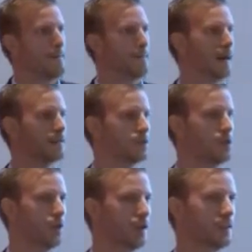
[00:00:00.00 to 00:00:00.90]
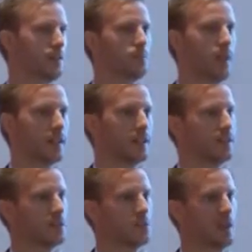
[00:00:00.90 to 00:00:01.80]
But to do this in
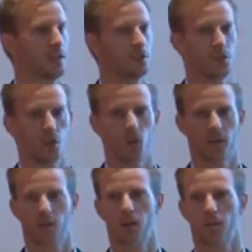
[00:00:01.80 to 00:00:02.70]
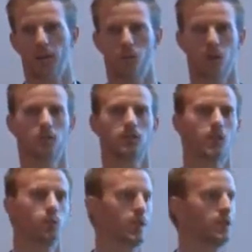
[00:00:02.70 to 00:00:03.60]
practice, we need to know what the company wants,
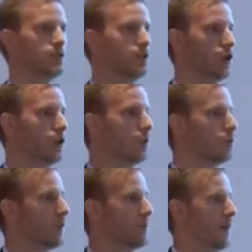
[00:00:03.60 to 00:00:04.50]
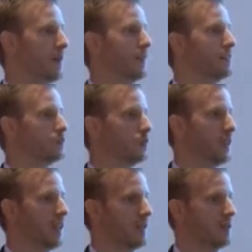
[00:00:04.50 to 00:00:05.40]
and we need to know what mandates
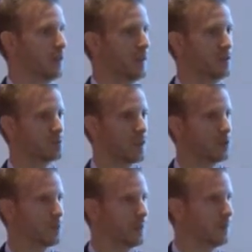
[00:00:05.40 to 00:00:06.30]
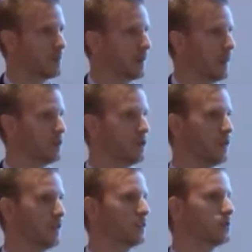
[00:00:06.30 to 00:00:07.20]
we have within Treasury. And to
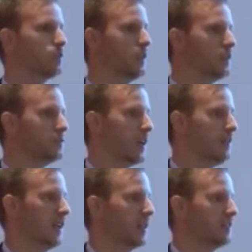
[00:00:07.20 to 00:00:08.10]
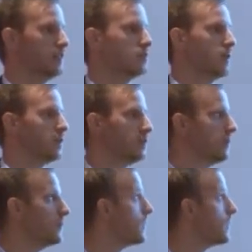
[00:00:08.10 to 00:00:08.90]
do this, we need to have a hedging strategy.